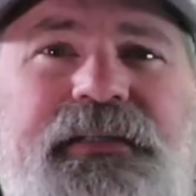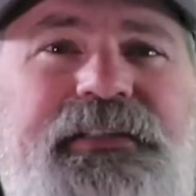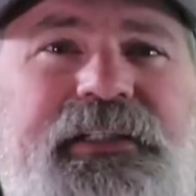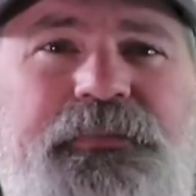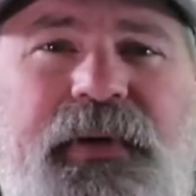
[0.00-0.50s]

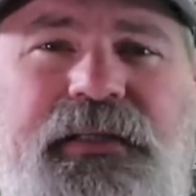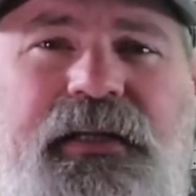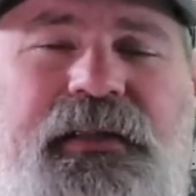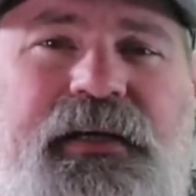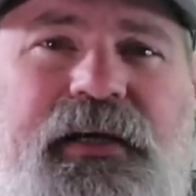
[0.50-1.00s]
that's
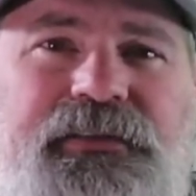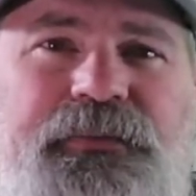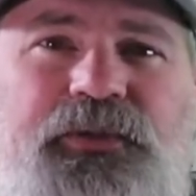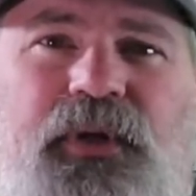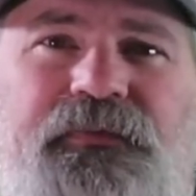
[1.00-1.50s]
expected in the
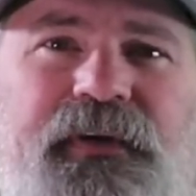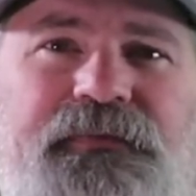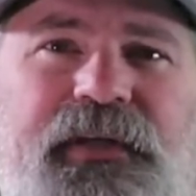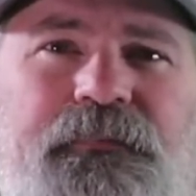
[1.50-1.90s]
custom 1250.